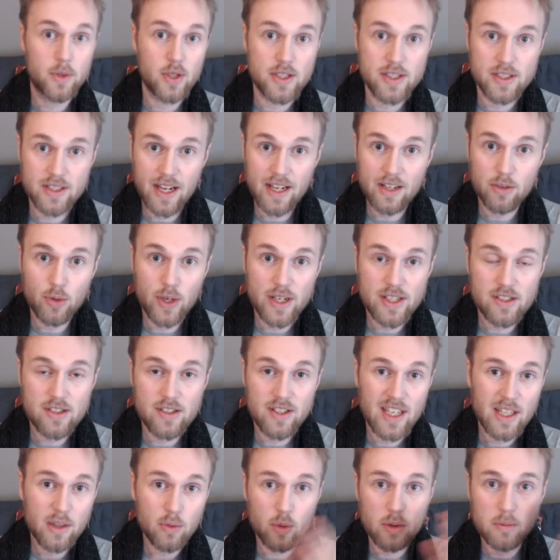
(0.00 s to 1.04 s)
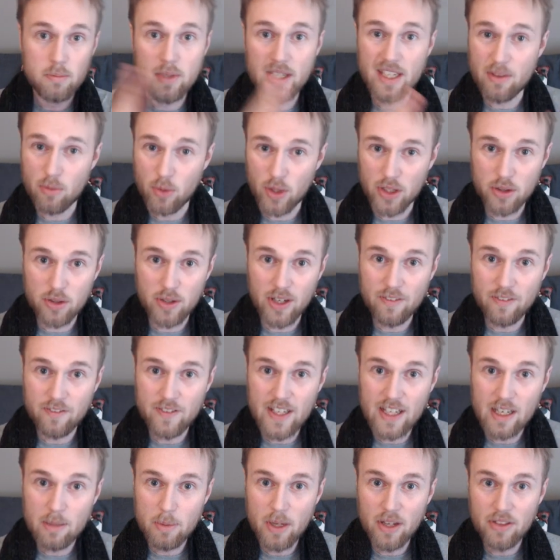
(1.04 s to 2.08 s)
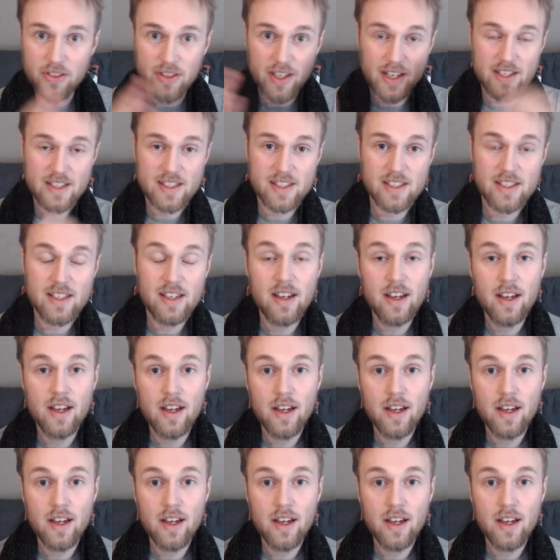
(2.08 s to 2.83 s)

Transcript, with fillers: Does that resonate with me? What do I feel about this?